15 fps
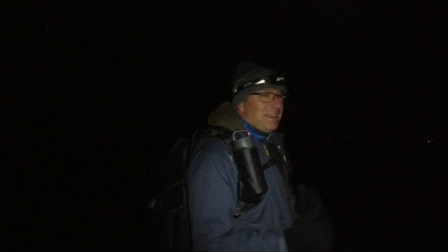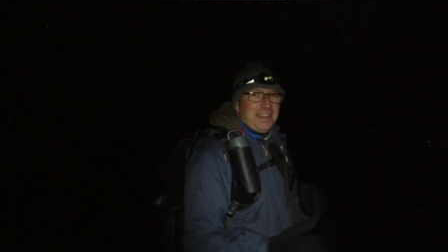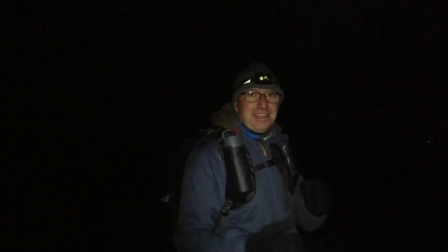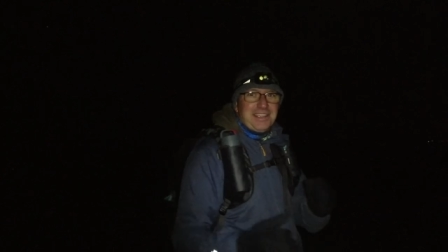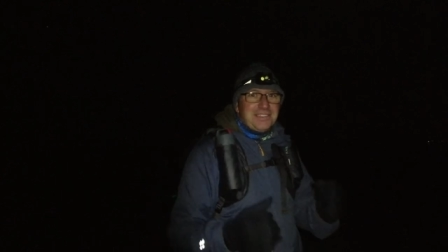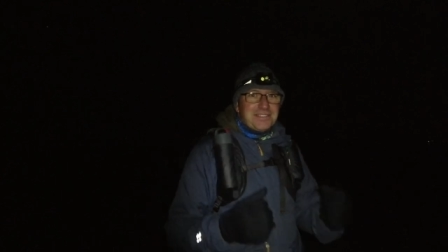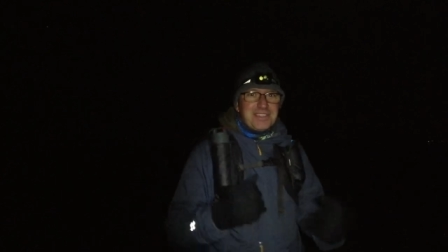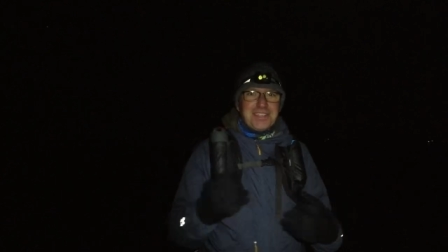really
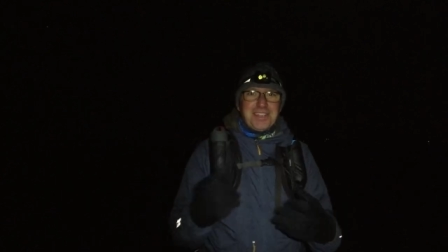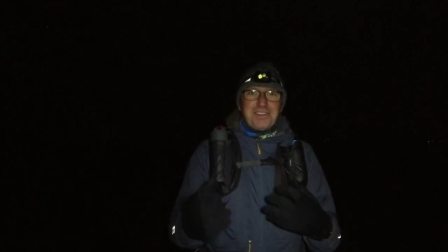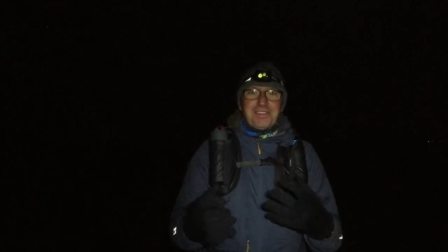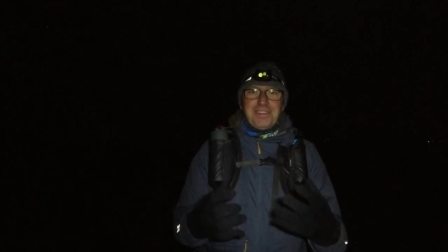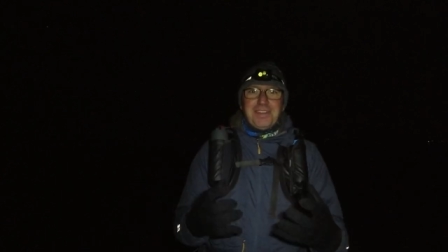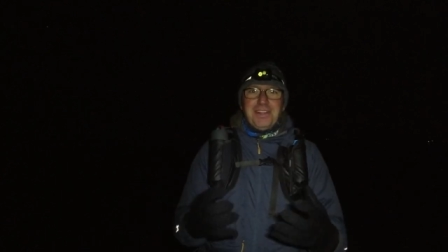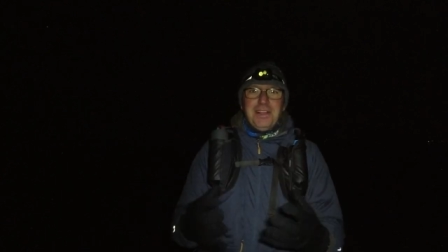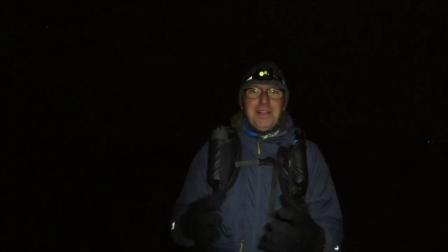gives a
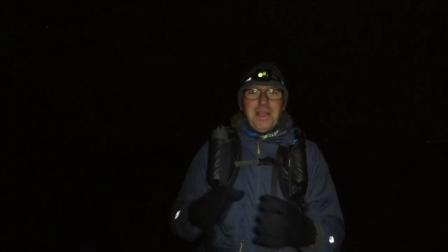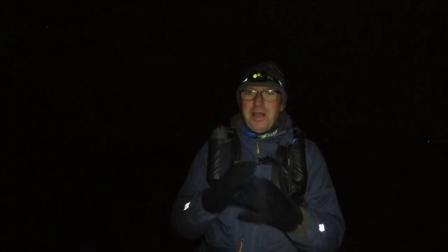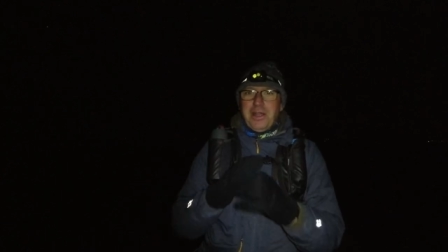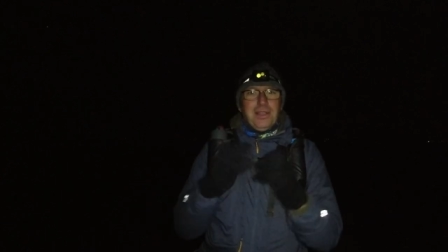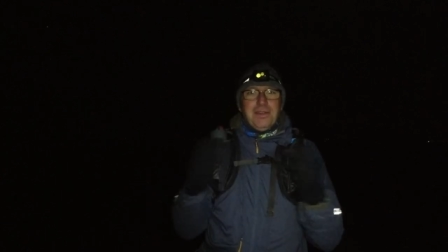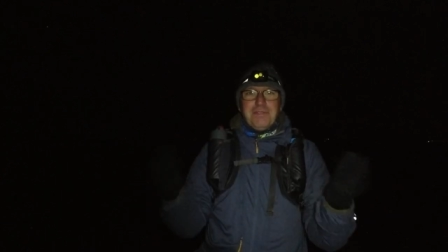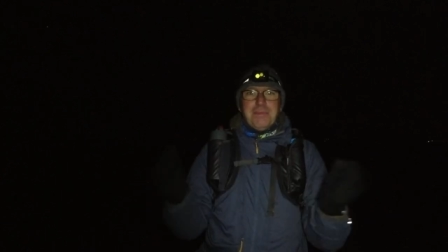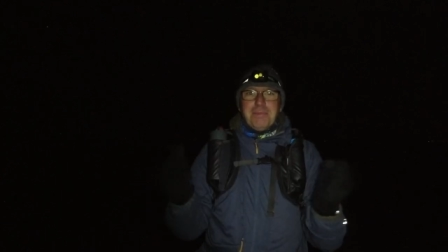different... I
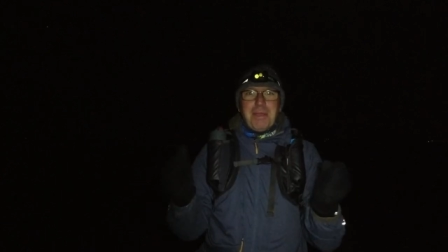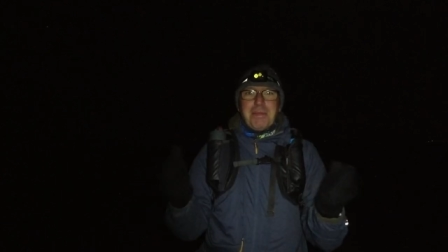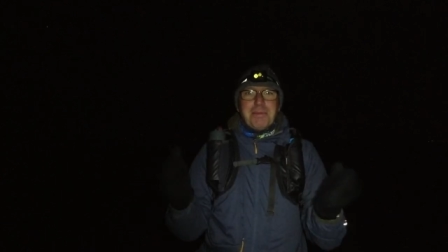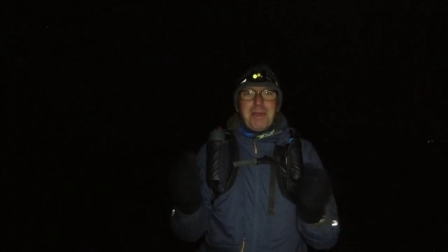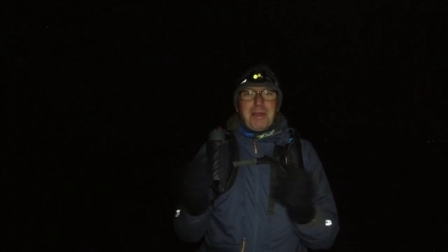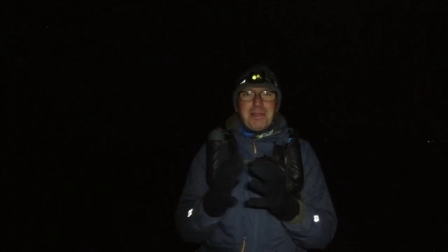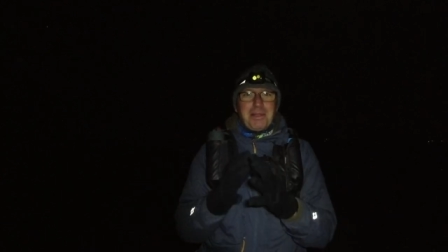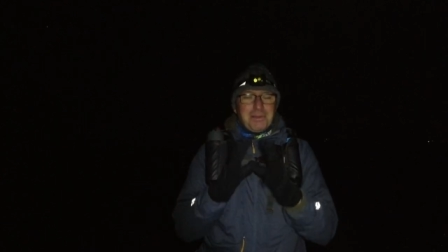love a moon,
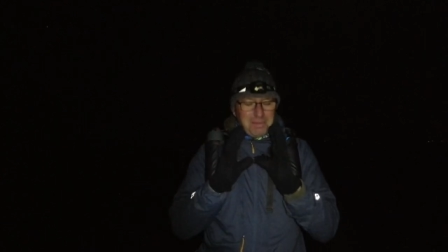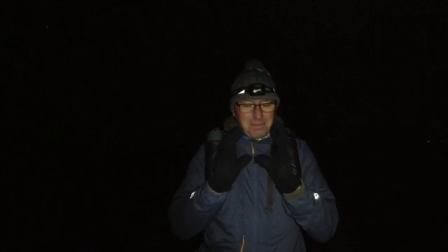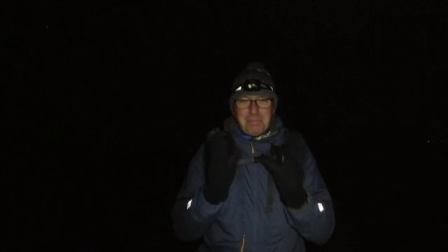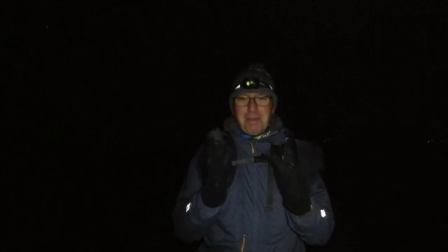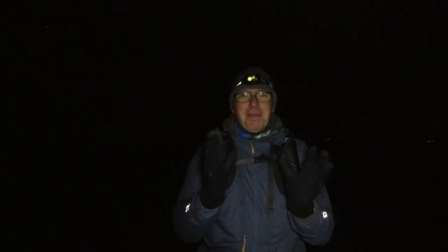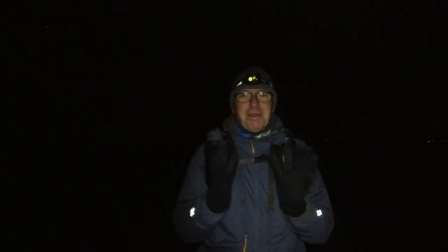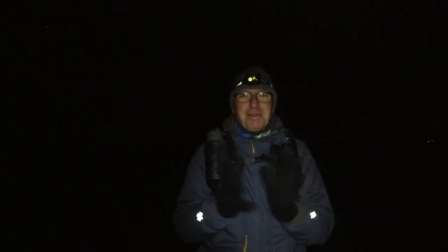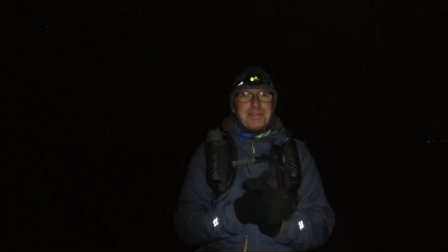I love a
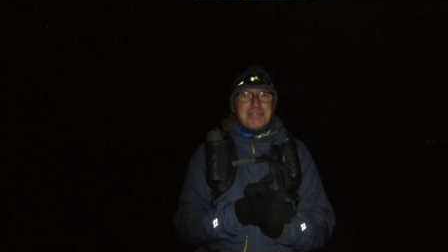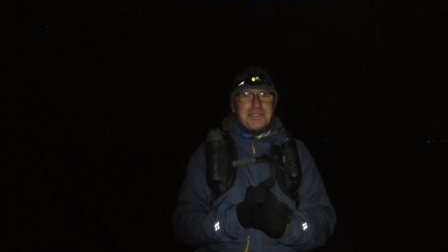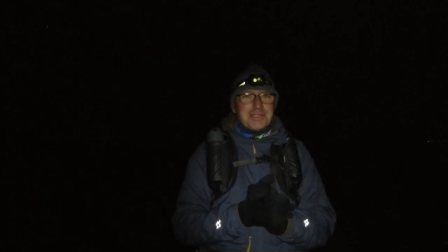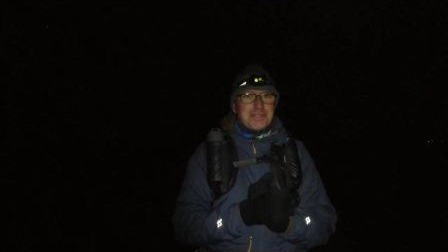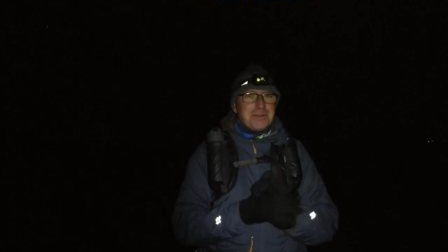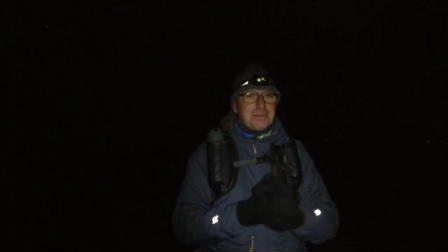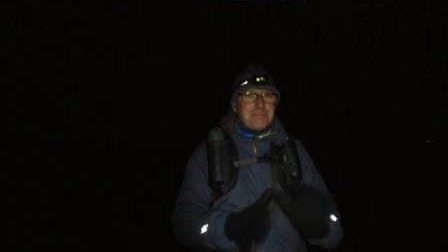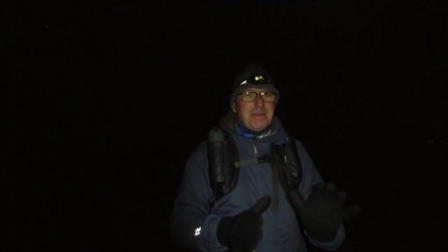burst, a
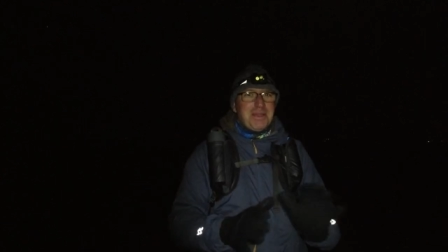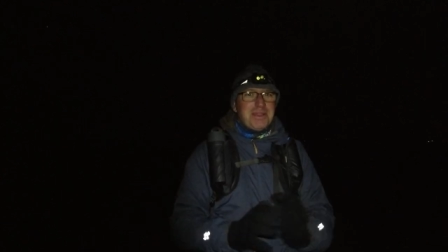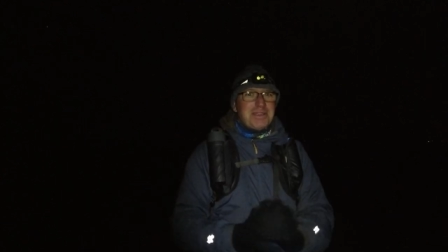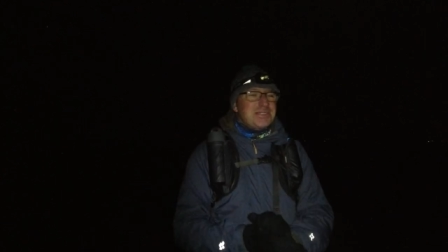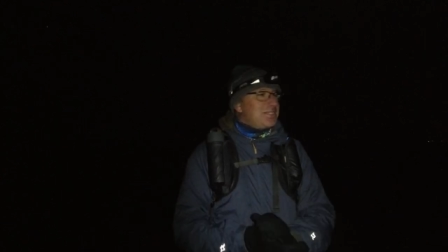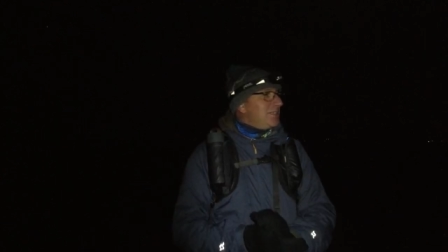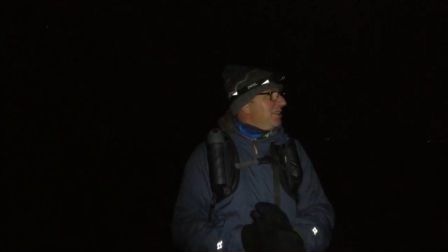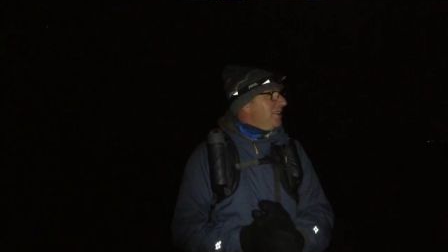
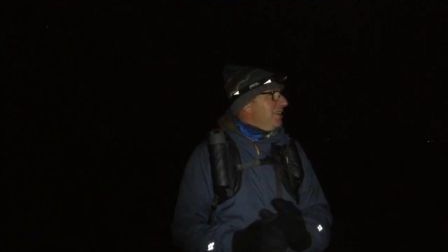sunburst,